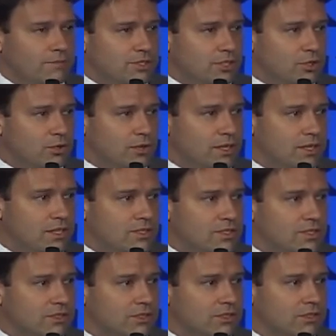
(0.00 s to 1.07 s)

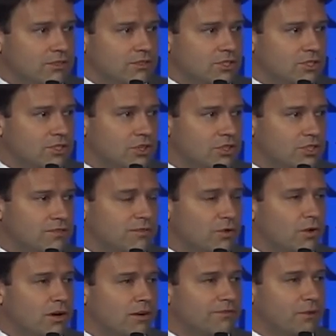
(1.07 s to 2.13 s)
degrees searched
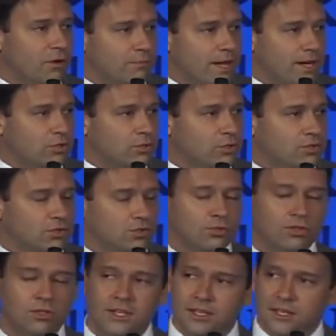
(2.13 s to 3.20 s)
for medical
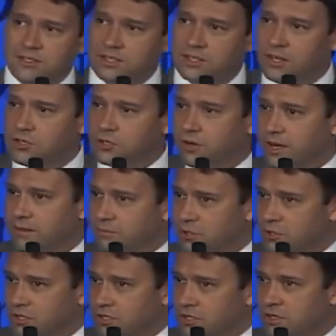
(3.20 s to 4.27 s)
school is an undergrad
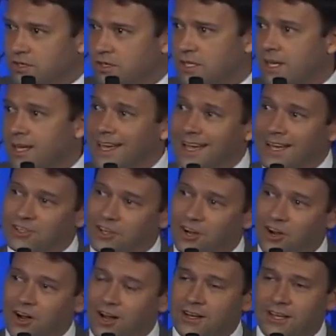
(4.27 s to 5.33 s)
music degree, and
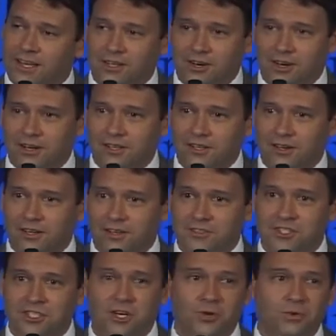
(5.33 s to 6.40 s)
on and on and on.
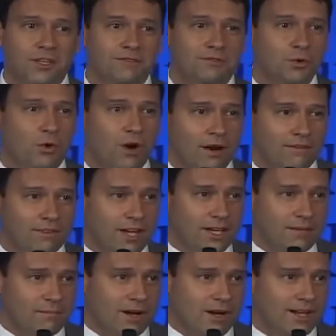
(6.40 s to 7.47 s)
So if you are of
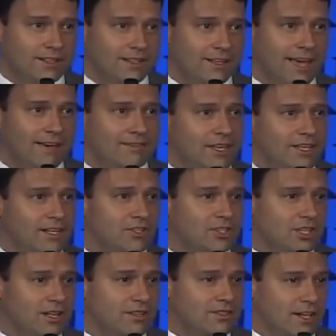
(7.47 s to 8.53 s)
like mind and have any
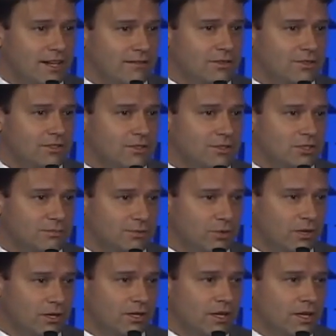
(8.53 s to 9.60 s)
chance ever to
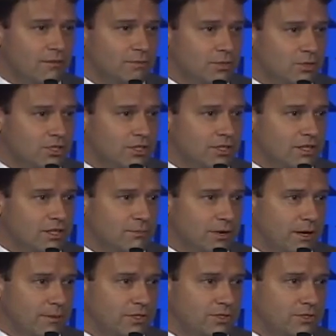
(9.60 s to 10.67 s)
support music in the
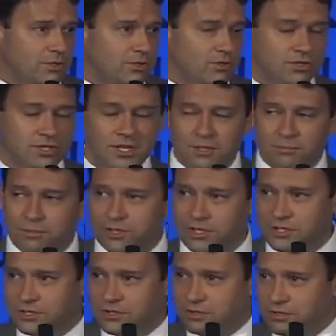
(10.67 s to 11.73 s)
public schools,
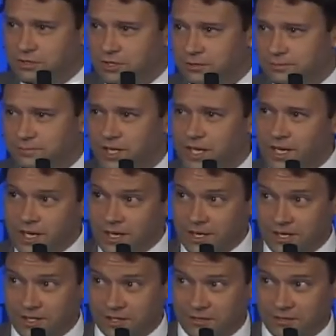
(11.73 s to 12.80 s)
please do so.
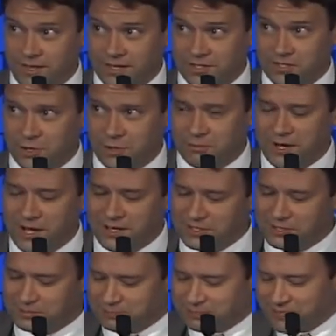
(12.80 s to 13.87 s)
End of that
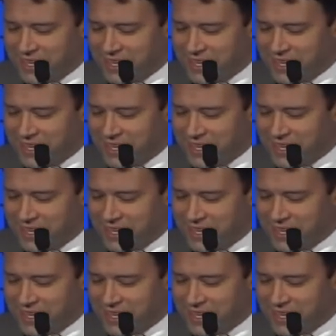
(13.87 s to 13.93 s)
soapbox.